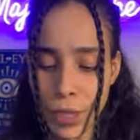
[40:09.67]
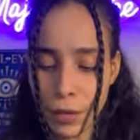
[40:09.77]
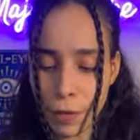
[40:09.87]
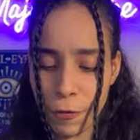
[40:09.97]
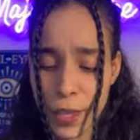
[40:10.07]

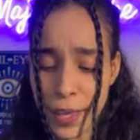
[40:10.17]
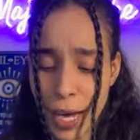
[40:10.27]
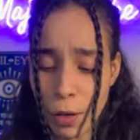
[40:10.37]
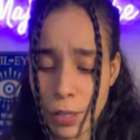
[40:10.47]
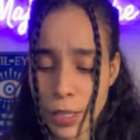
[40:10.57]
The fifth
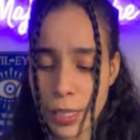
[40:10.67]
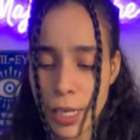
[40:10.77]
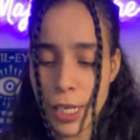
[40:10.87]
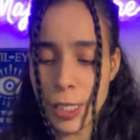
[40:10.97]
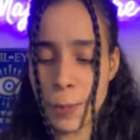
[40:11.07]
house
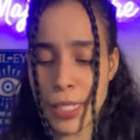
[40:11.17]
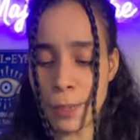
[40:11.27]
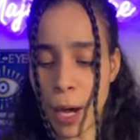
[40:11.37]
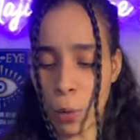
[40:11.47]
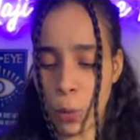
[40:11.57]
speaks
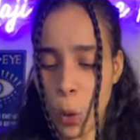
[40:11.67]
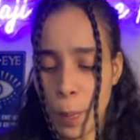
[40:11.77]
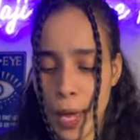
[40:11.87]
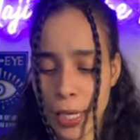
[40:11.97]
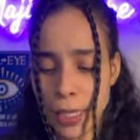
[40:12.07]
about
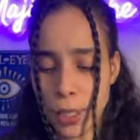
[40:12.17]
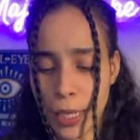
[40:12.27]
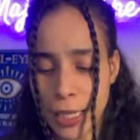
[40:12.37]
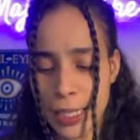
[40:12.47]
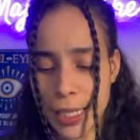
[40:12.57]
romance. So,
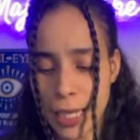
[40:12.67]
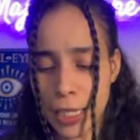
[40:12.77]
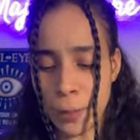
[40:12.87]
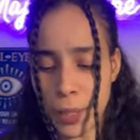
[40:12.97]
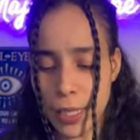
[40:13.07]
like I said,
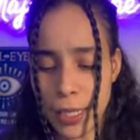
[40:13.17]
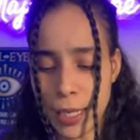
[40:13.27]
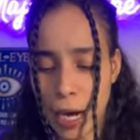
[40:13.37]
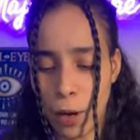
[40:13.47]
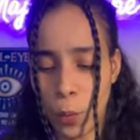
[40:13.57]
this person
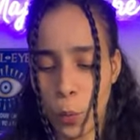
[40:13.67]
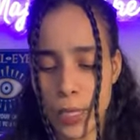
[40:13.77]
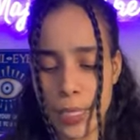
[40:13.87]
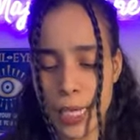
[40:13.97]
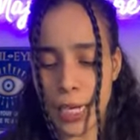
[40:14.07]
now
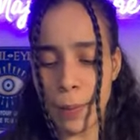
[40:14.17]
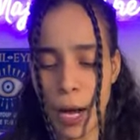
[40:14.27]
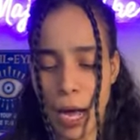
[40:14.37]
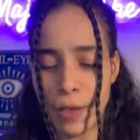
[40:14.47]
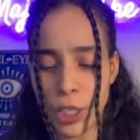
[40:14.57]
is thinking
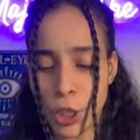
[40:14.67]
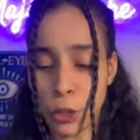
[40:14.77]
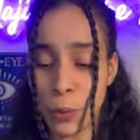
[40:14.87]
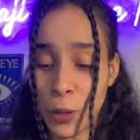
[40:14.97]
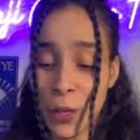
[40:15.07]
about having children with you.